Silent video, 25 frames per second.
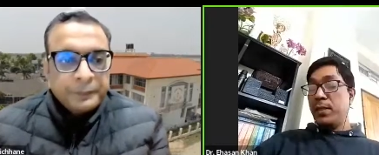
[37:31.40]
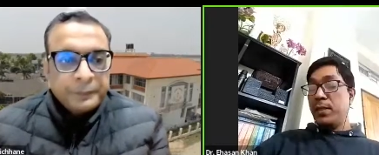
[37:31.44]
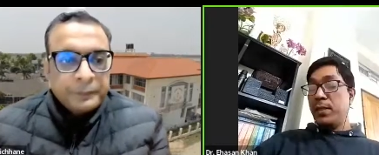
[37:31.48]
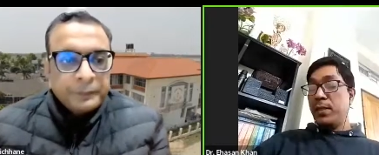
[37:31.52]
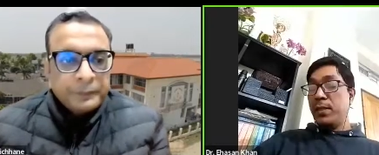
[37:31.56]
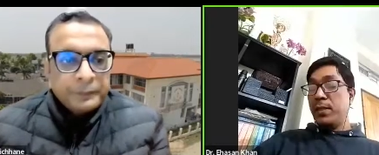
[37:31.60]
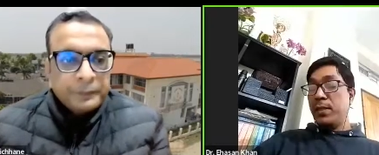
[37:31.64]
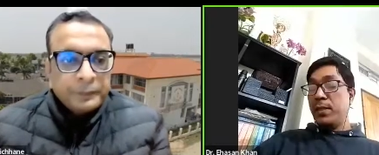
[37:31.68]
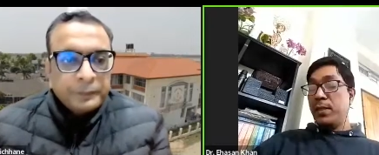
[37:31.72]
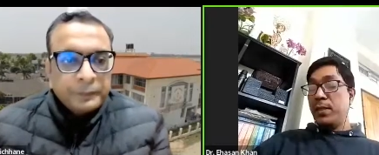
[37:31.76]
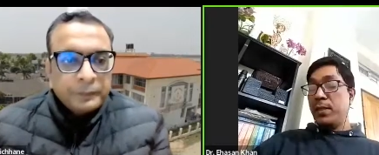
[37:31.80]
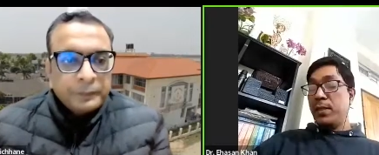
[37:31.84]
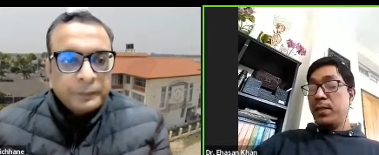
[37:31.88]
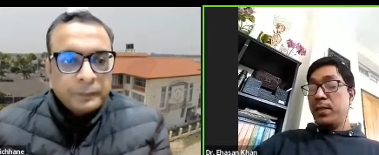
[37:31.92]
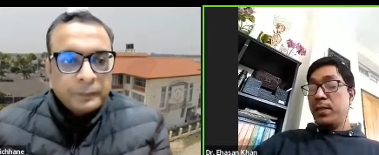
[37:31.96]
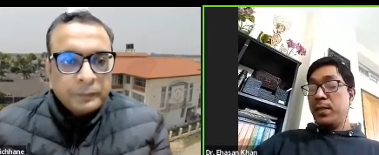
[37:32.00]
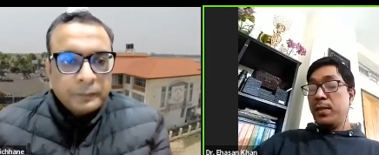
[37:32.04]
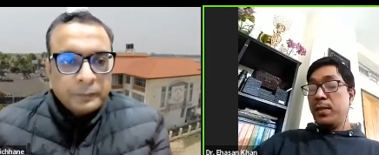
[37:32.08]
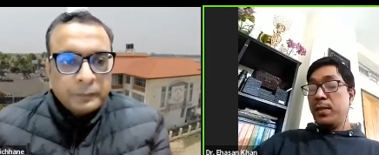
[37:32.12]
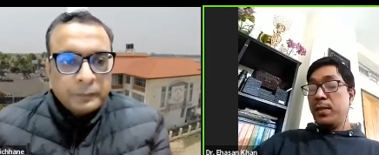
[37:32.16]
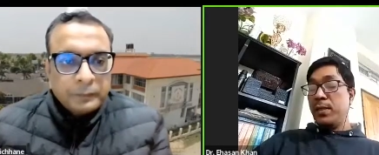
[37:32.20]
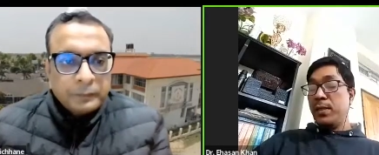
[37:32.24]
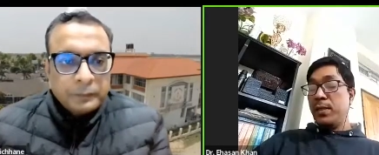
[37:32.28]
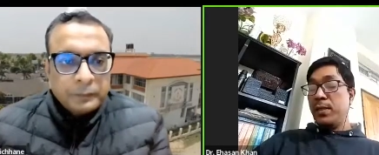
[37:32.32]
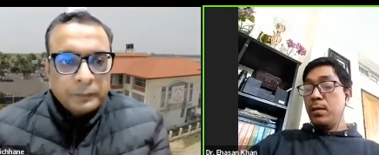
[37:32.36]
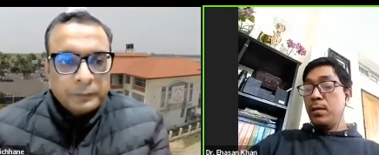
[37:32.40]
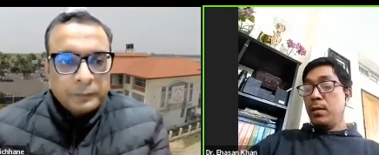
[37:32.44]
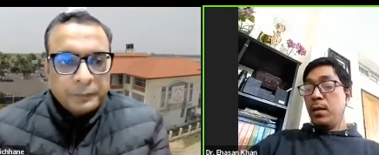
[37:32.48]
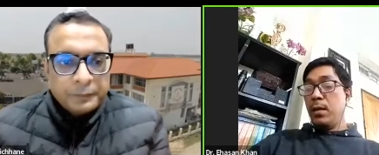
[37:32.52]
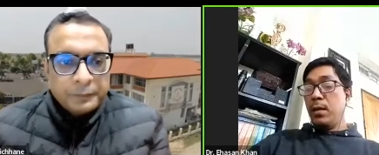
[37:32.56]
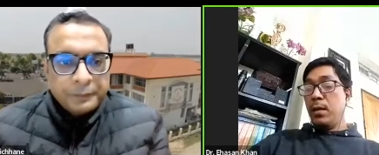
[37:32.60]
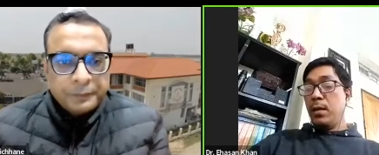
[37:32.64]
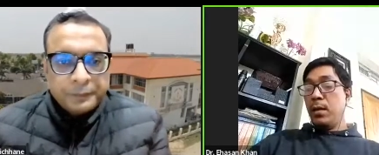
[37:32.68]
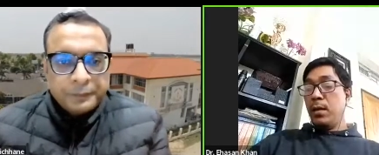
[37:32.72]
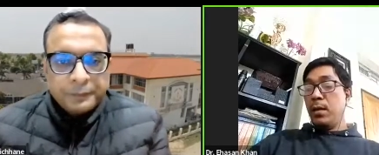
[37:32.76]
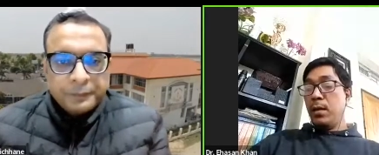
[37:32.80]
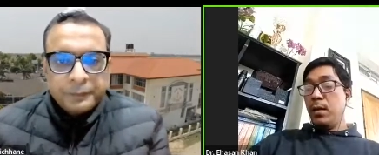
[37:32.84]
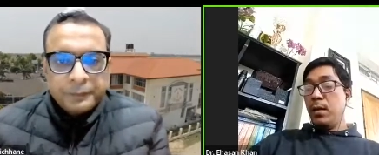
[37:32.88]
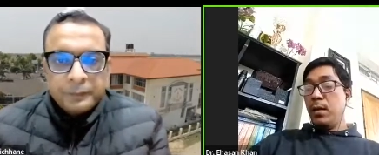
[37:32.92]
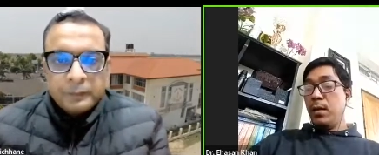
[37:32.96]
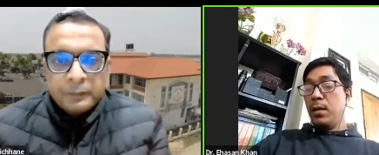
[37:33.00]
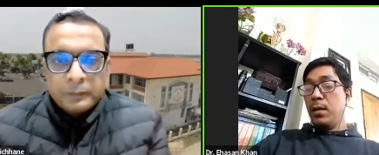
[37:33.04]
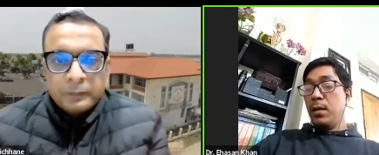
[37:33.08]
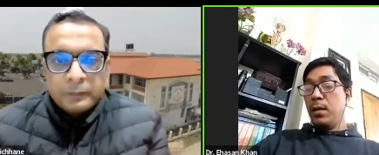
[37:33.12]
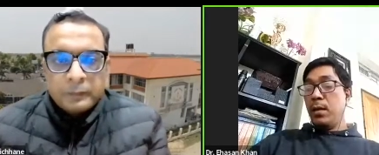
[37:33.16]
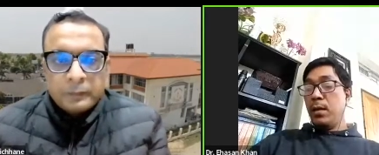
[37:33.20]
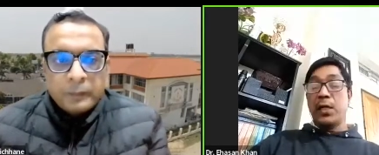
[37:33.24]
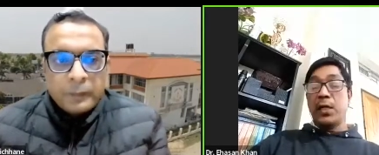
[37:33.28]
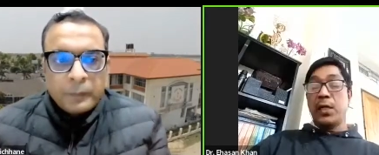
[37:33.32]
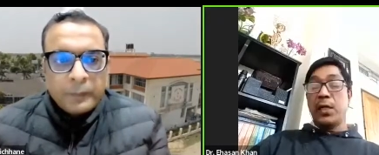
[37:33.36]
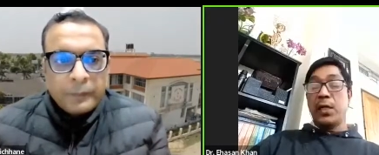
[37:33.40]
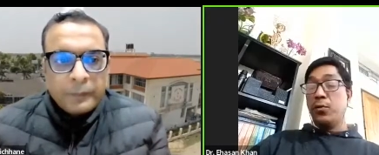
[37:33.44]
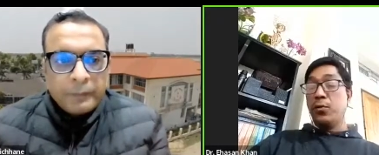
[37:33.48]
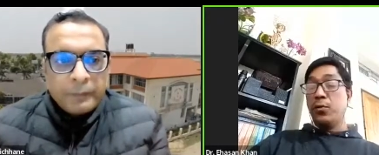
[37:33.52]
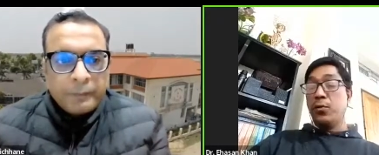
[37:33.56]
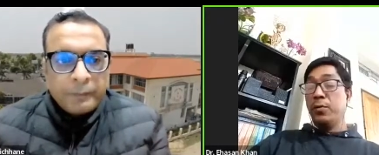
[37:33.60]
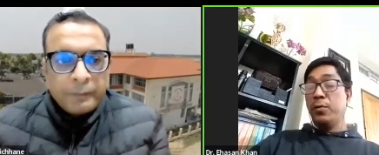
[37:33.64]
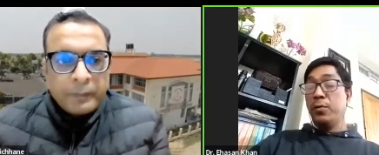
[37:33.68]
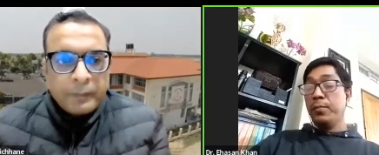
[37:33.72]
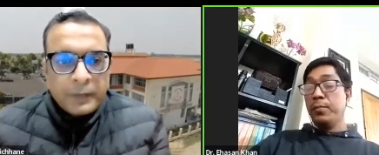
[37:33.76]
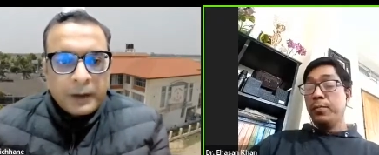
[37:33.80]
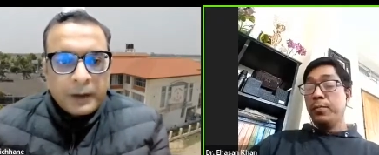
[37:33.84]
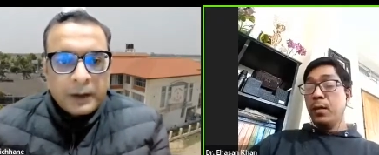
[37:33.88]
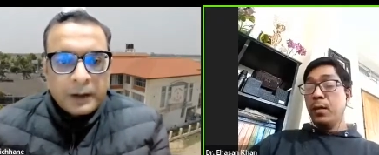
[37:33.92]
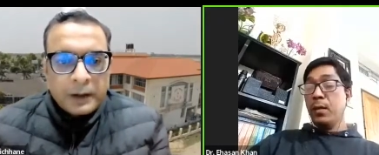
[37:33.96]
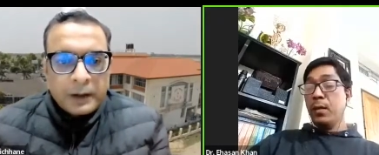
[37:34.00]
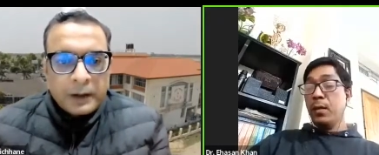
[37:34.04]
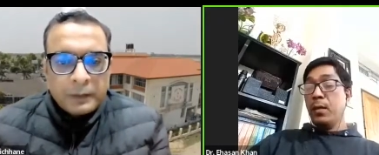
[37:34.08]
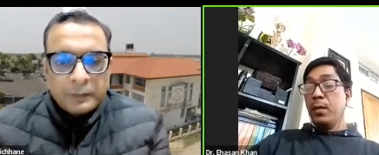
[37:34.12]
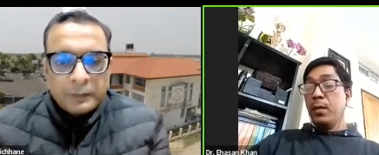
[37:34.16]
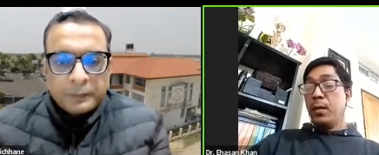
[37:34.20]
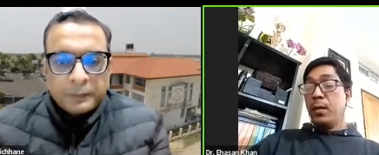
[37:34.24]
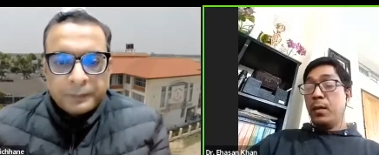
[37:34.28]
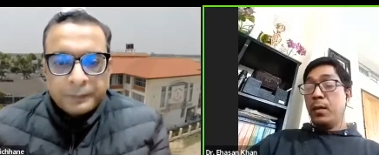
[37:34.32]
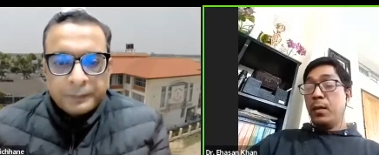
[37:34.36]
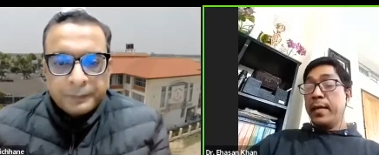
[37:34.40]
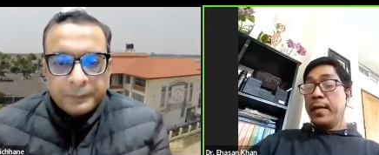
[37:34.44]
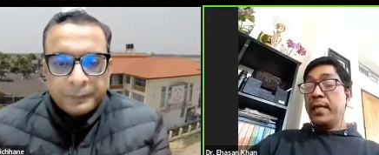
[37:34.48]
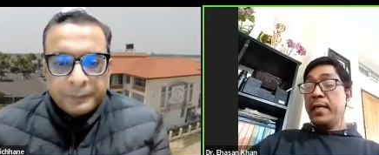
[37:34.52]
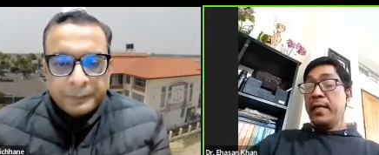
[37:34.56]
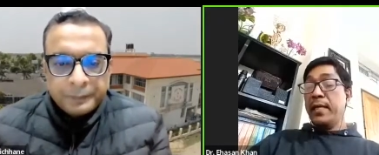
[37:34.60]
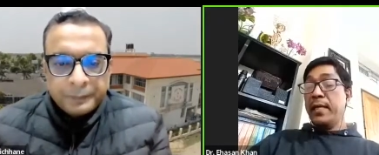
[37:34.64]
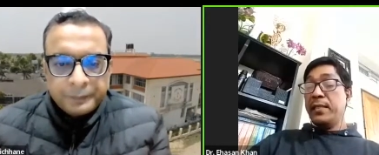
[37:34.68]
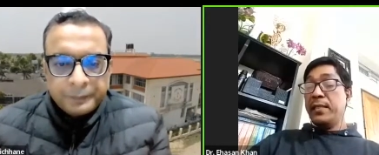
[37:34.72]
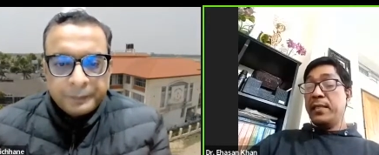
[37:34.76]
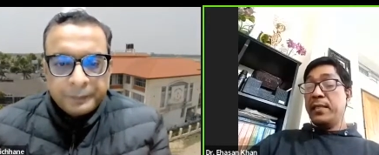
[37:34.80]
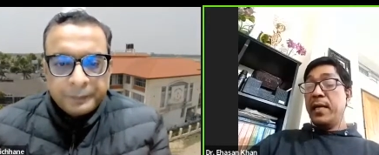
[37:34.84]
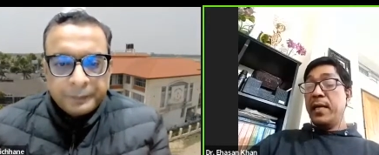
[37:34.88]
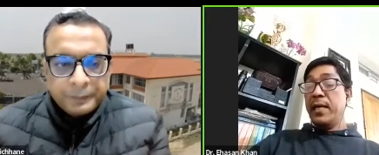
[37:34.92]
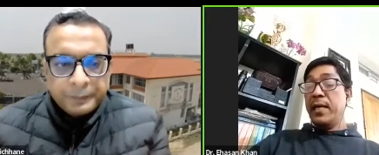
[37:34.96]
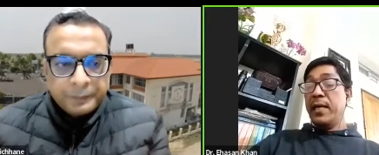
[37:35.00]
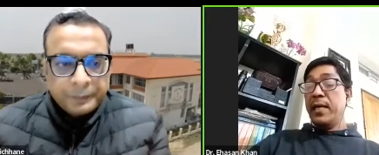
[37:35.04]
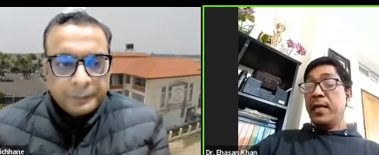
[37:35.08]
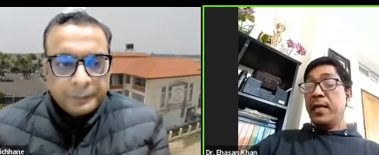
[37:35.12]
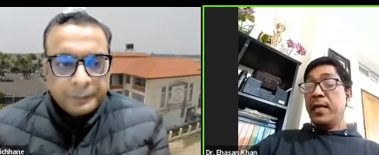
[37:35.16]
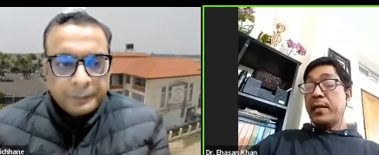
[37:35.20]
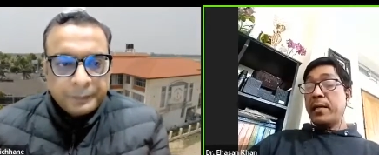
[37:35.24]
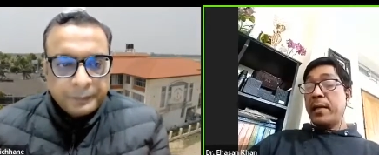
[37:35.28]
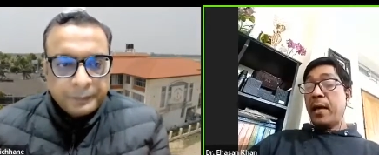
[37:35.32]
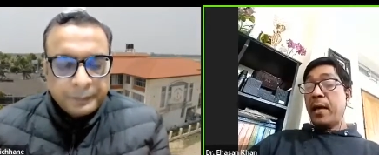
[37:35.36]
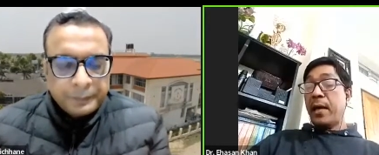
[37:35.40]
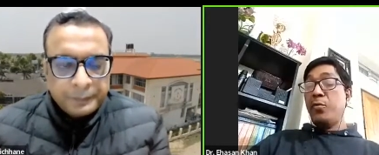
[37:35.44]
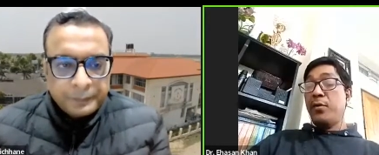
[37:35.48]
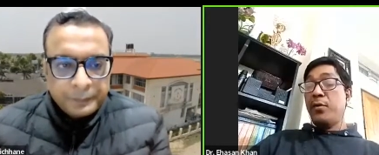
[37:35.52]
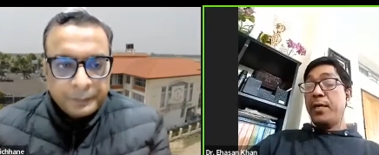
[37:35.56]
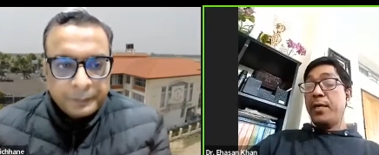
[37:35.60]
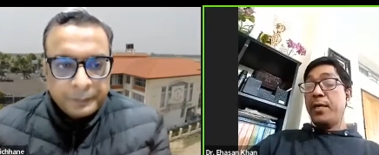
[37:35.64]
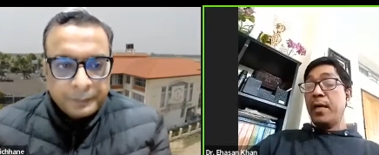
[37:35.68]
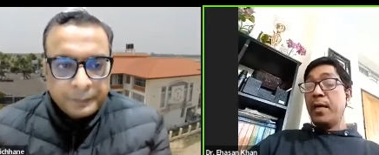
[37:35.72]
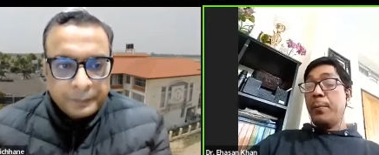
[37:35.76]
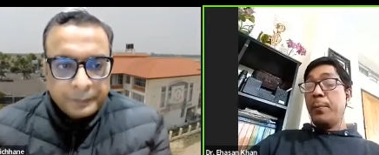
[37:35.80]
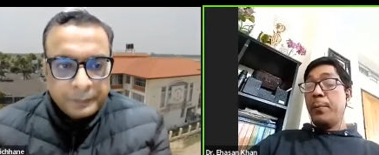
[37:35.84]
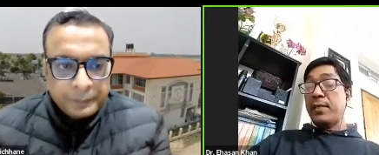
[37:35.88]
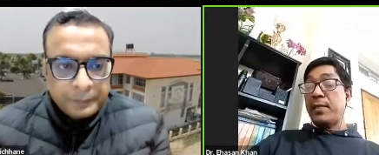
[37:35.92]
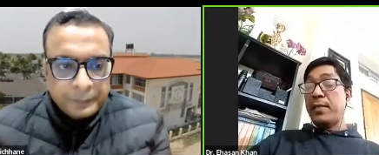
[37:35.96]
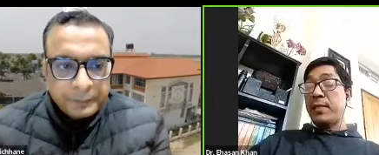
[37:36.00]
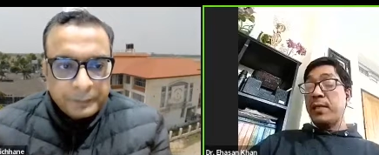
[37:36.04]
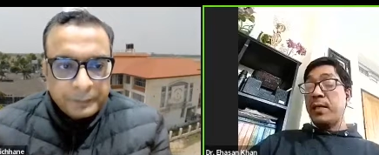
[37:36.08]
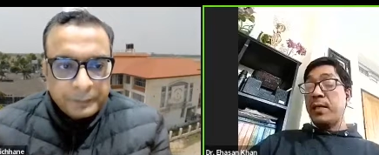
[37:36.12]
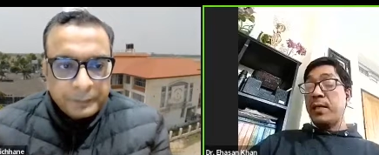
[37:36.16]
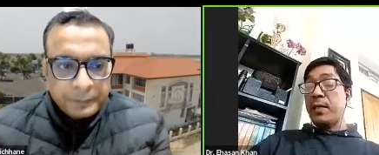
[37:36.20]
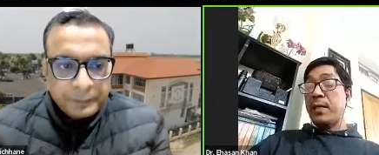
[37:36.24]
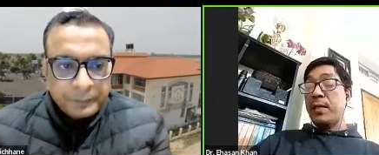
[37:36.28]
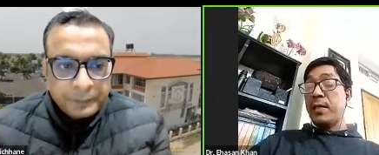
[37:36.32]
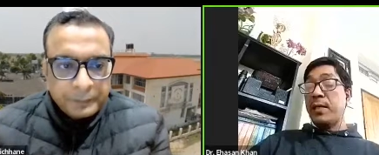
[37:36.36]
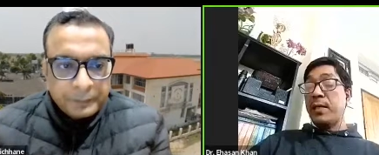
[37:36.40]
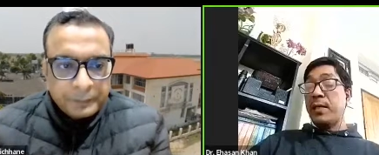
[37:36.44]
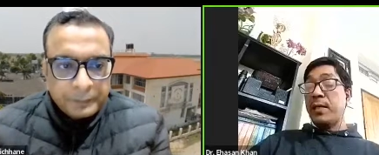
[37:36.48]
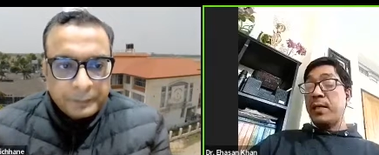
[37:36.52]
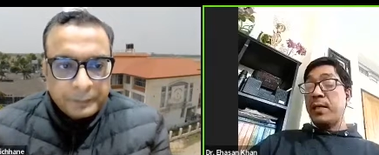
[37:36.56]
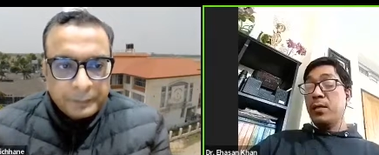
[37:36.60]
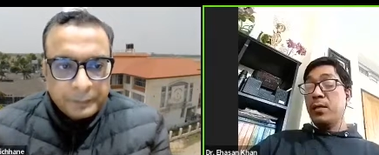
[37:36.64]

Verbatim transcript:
Speaker 1: question from dr hassan shaju is there counting vessel is important